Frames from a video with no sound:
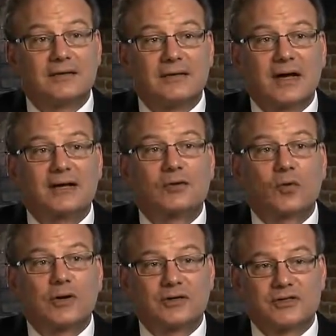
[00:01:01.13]
not
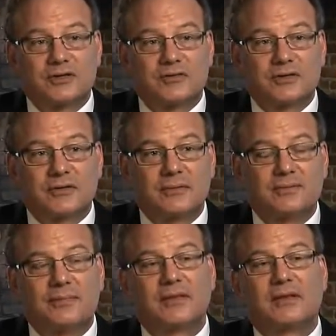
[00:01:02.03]
quite as severe,
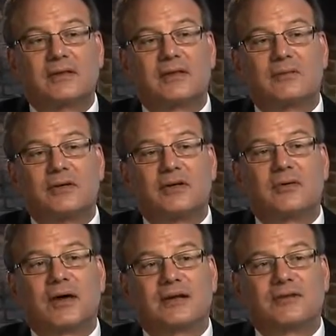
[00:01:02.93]
then we
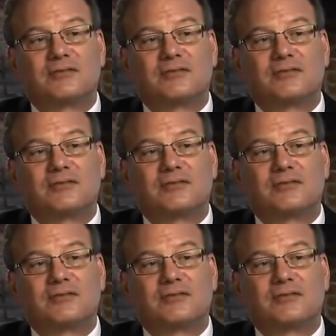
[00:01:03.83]
know how to